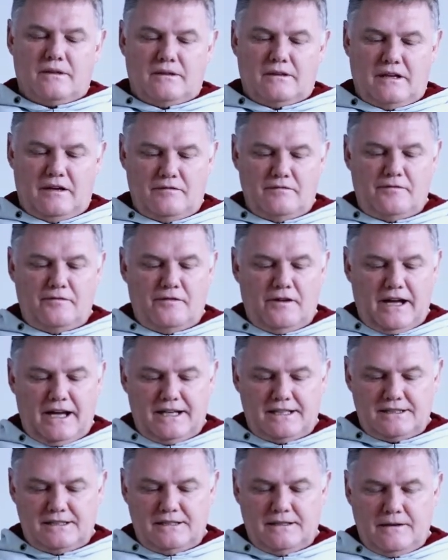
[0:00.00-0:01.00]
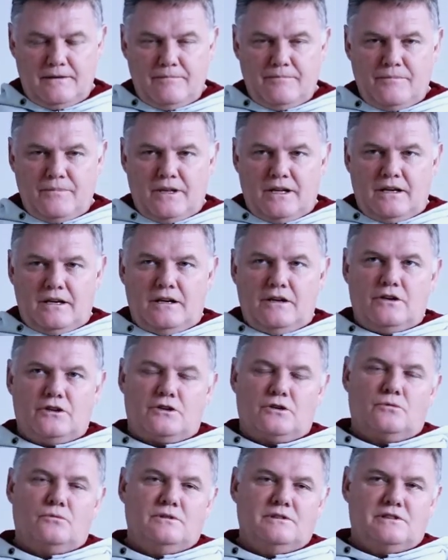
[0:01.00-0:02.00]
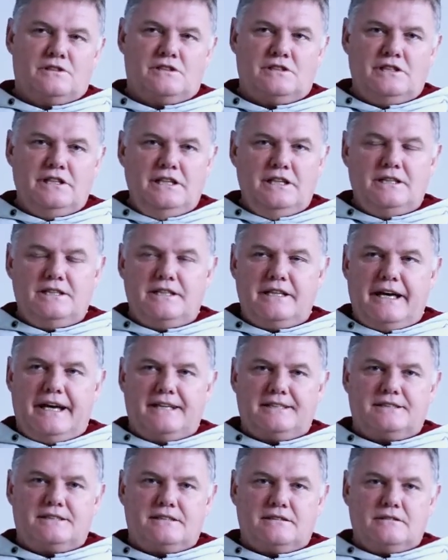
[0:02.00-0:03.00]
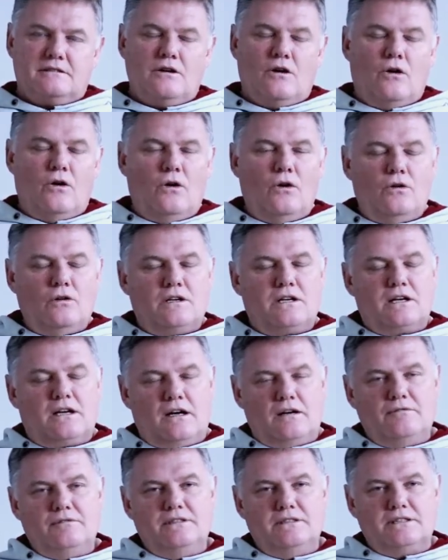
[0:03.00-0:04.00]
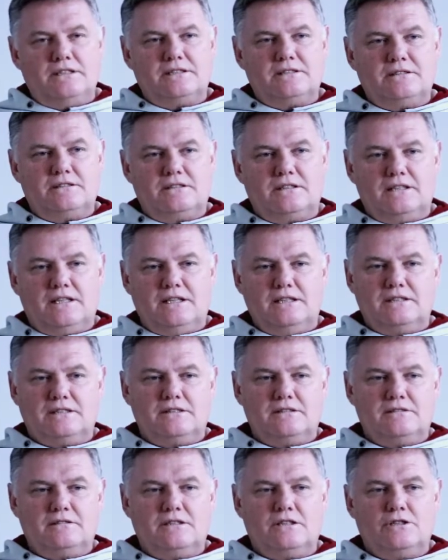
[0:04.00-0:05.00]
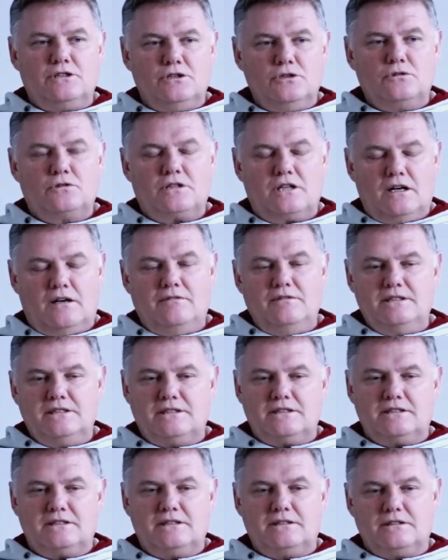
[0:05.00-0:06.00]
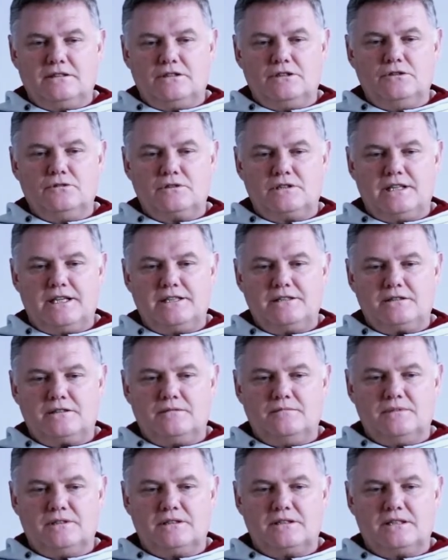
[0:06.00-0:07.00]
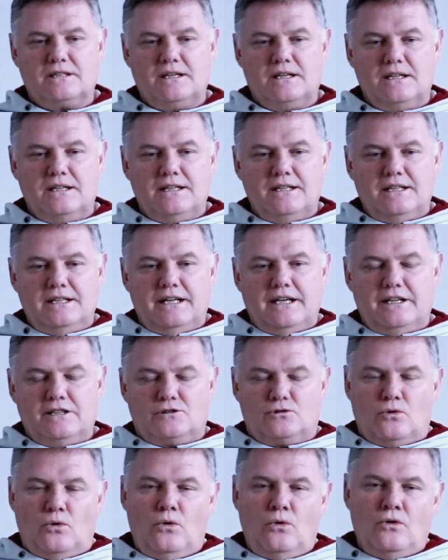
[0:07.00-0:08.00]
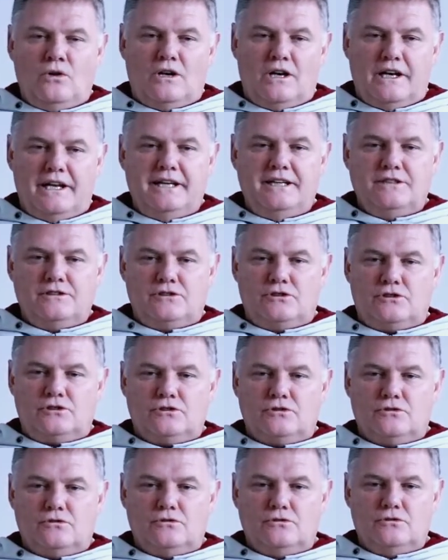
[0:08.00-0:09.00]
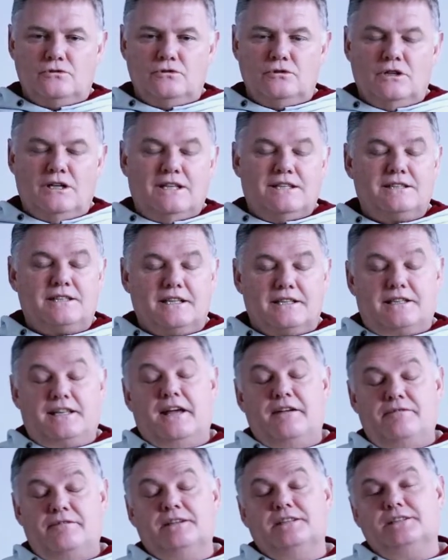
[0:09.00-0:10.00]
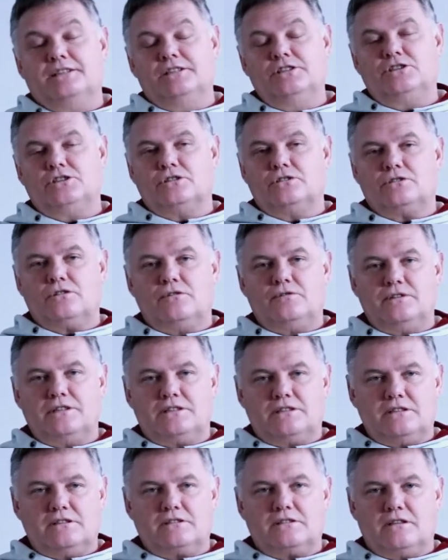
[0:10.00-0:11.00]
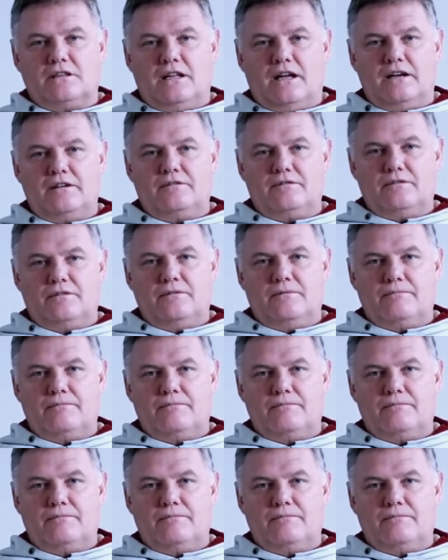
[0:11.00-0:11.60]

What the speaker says: In fact, you will see that the whole covenant in the New Testament is all linked to the definition of eternal life.